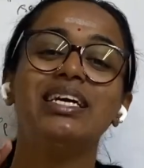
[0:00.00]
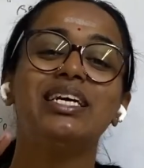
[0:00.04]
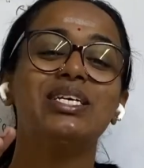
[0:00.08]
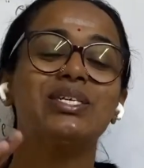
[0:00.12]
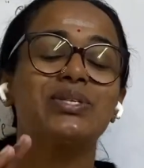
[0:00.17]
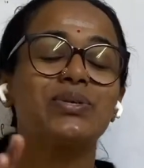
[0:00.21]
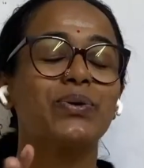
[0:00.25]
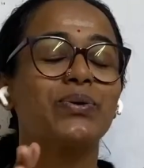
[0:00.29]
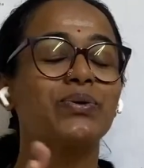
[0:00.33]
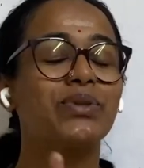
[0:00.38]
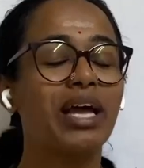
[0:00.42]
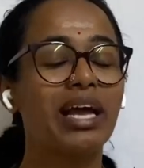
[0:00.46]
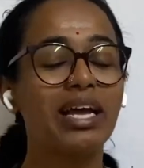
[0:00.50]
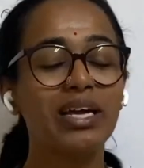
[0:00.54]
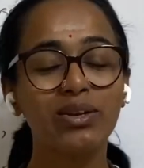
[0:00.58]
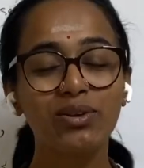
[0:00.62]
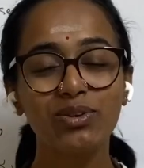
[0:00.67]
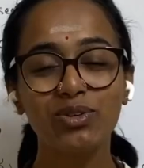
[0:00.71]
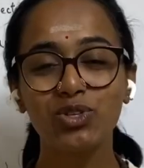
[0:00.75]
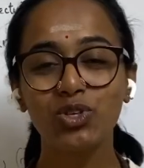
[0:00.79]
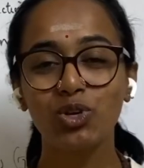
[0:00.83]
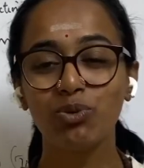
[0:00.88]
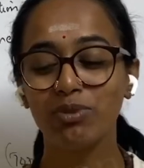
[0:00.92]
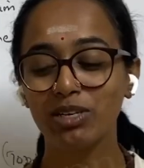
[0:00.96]
So thank you
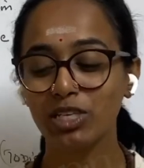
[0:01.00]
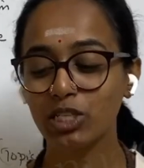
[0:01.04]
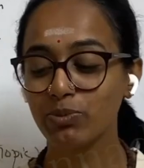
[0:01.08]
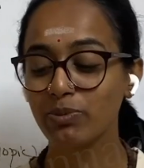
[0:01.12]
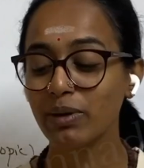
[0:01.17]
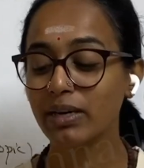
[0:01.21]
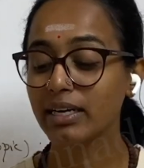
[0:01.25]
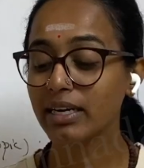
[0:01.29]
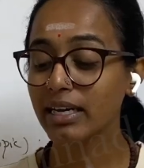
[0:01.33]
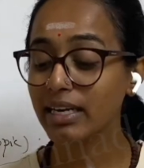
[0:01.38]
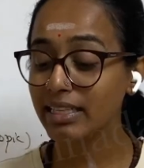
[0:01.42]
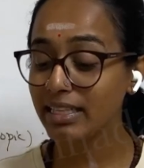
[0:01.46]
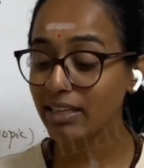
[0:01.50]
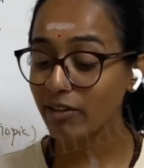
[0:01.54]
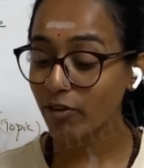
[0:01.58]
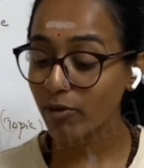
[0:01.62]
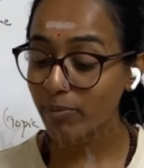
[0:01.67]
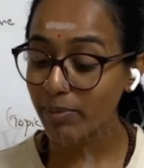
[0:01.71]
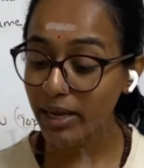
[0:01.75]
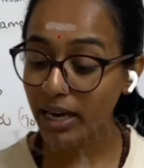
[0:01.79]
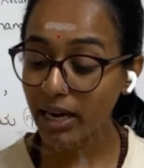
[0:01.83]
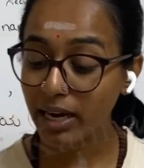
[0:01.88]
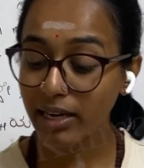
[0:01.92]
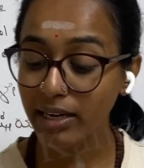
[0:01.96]
so much makla. There will
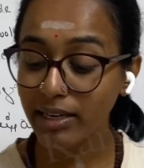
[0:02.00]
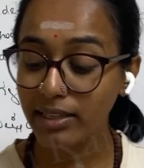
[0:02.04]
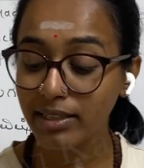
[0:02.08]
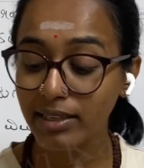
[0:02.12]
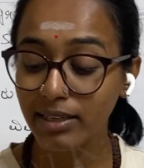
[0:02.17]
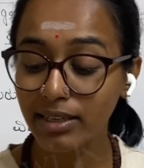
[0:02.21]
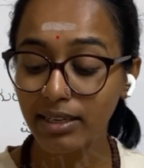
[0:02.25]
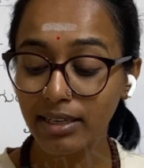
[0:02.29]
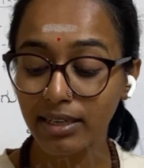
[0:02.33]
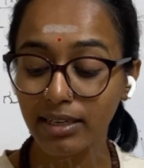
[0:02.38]
be another